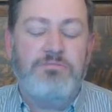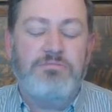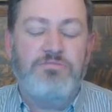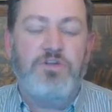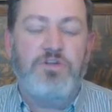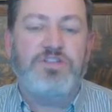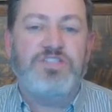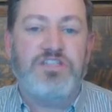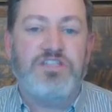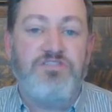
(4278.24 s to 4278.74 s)

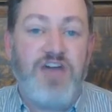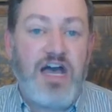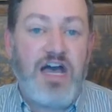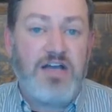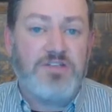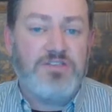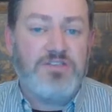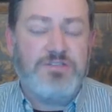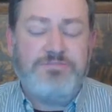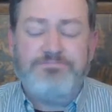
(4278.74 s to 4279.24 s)
Rustic
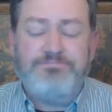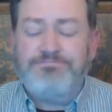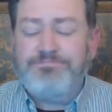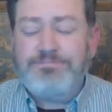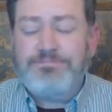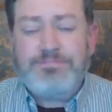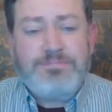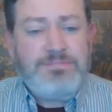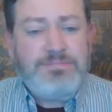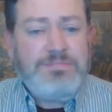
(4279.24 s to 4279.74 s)
Fox.
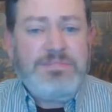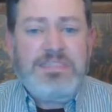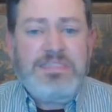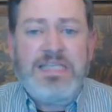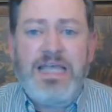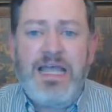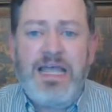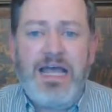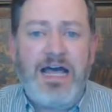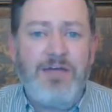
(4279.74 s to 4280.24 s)

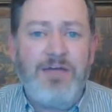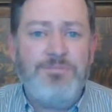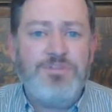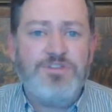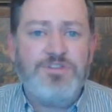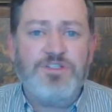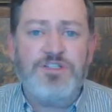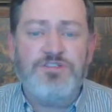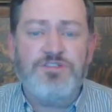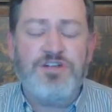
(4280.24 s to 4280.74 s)
I'm
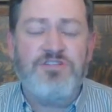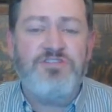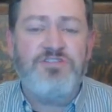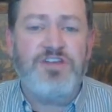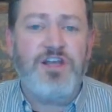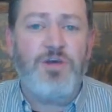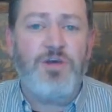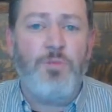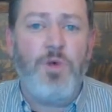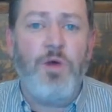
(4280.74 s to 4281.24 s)
just going to try and
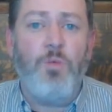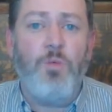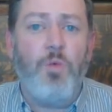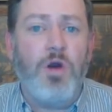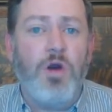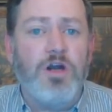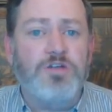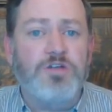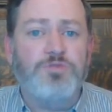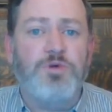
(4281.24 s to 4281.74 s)
figure out what
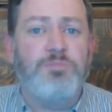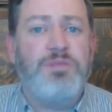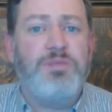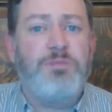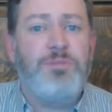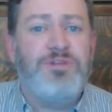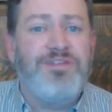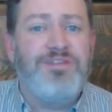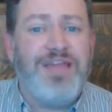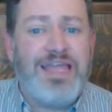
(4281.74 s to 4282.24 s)
works, what
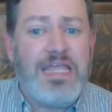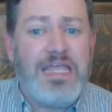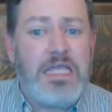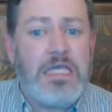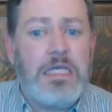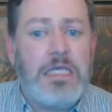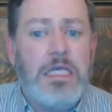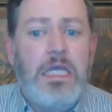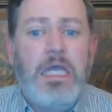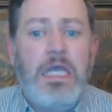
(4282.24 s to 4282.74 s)
people
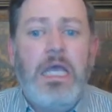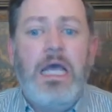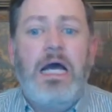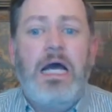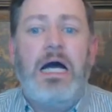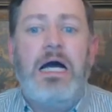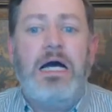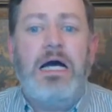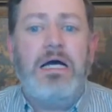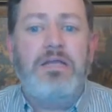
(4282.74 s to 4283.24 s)
like,
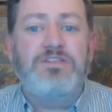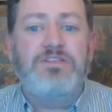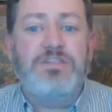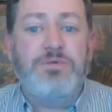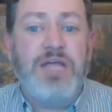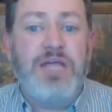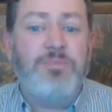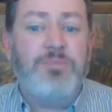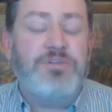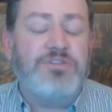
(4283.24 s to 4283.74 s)
and see
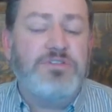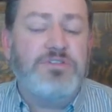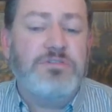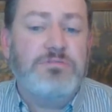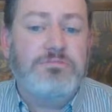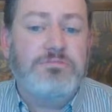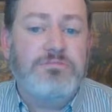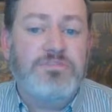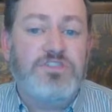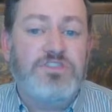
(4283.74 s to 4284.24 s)
what
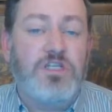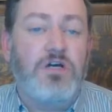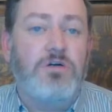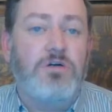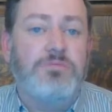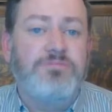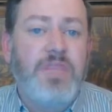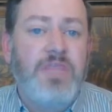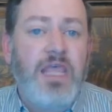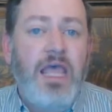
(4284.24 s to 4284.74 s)
happens.
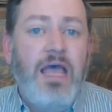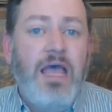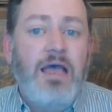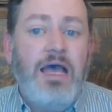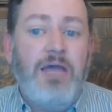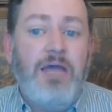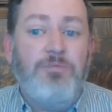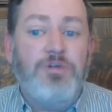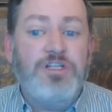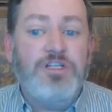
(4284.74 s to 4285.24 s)
So
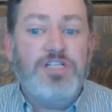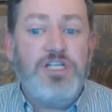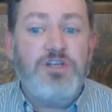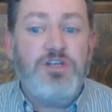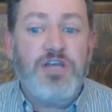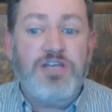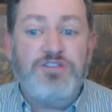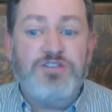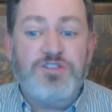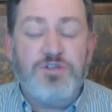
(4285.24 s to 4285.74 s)
I appreciate
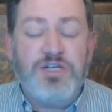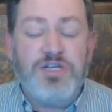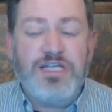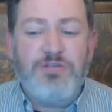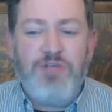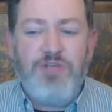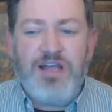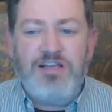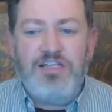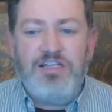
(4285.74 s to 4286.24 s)
you guys
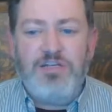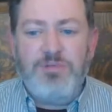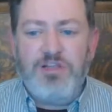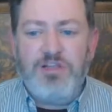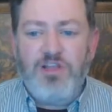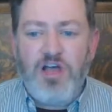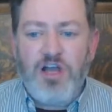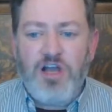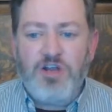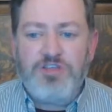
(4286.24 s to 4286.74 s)
joining. It ran a little
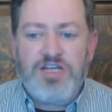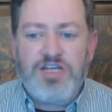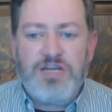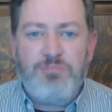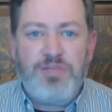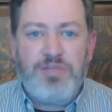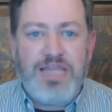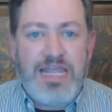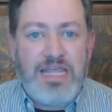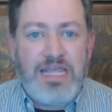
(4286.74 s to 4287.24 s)
bit longer than
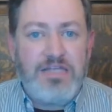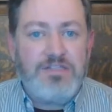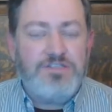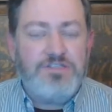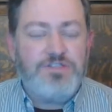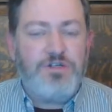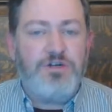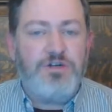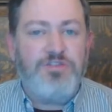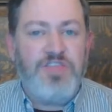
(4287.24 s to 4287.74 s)
I'd planned,
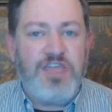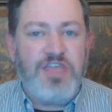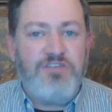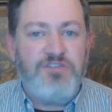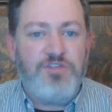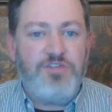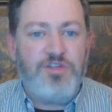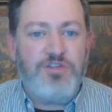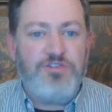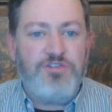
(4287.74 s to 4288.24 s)
so
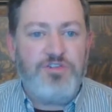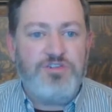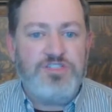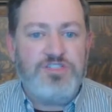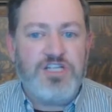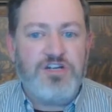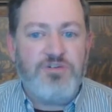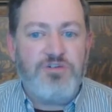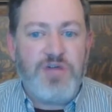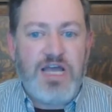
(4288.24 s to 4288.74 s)
thanks for those of you who
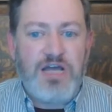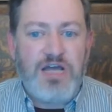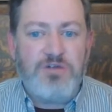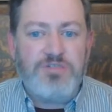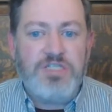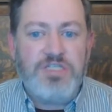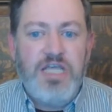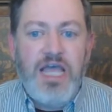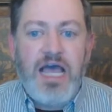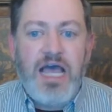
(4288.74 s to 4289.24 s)
stuck around.